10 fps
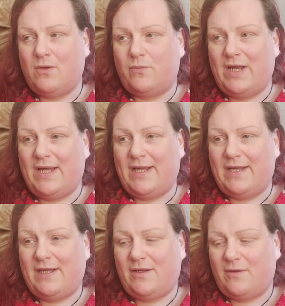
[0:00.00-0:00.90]

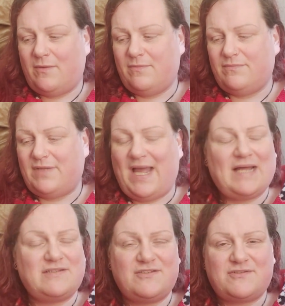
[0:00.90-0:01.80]
where my
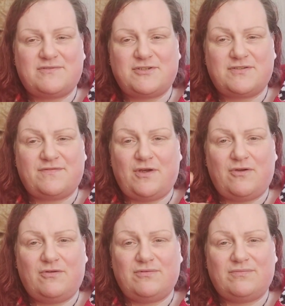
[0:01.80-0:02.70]
hands just
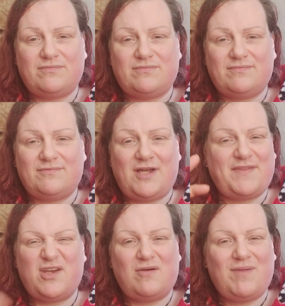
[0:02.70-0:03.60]
feel
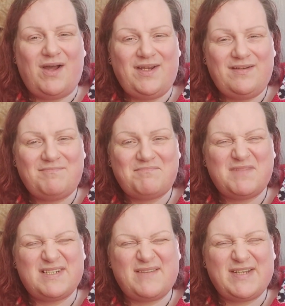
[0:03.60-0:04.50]
like they're not mine.
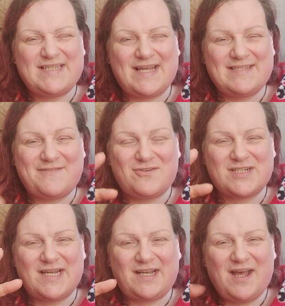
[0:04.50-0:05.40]
Does that make sense? It
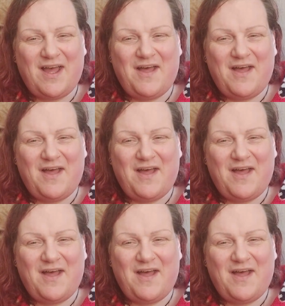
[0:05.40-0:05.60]
feels like